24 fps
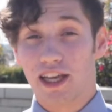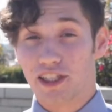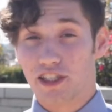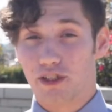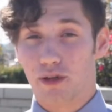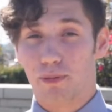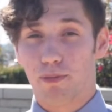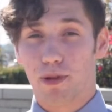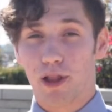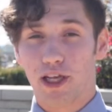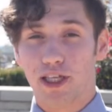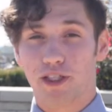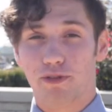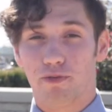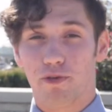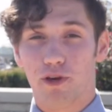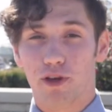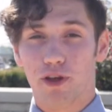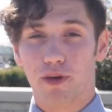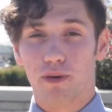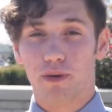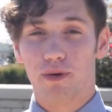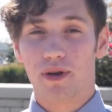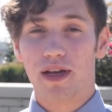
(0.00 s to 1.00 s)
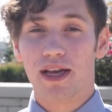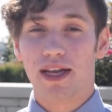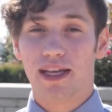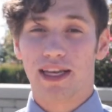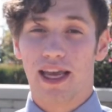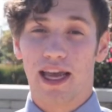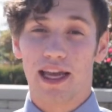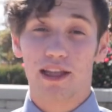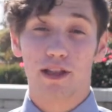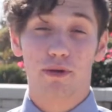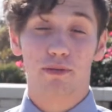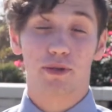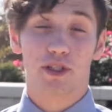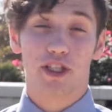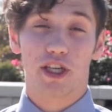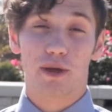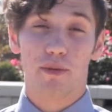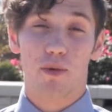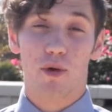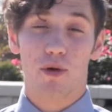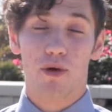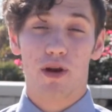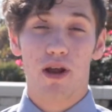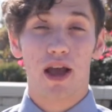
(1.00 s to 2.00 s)
is the place for you. Caleb
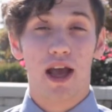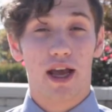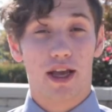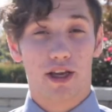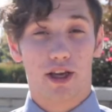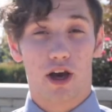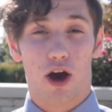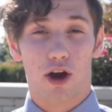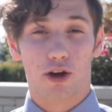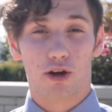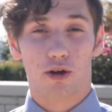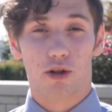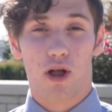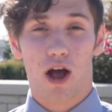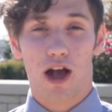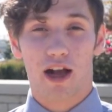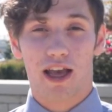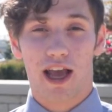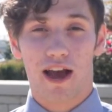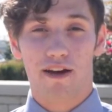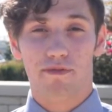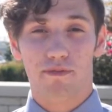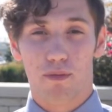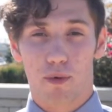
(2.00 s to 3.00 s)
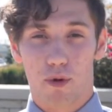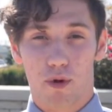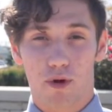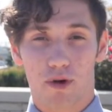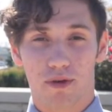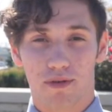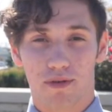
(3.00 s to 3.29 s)
Seymour and Connor Locke have more.